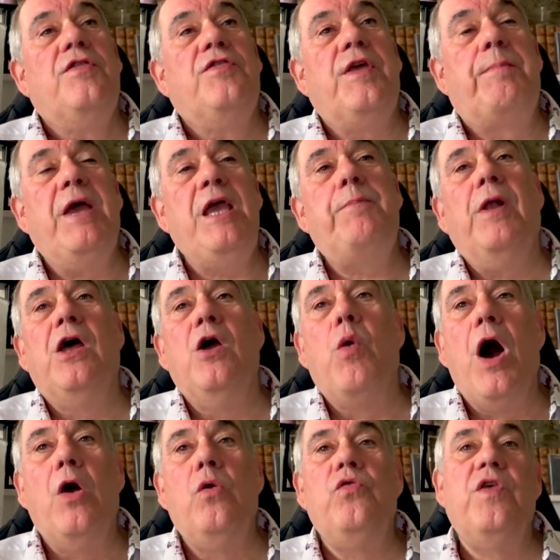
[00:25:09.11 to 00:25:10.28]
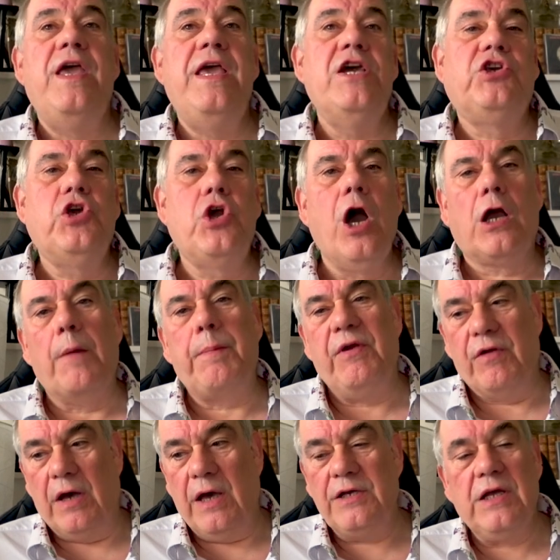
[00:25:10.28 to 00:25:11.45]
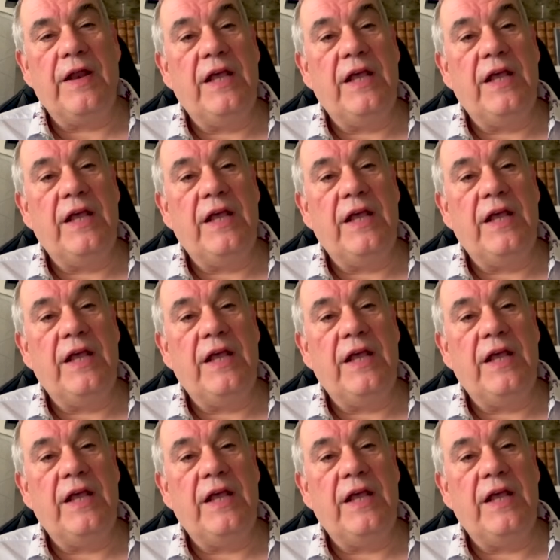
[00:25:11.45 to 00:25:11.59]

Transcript: the people who own the copyright,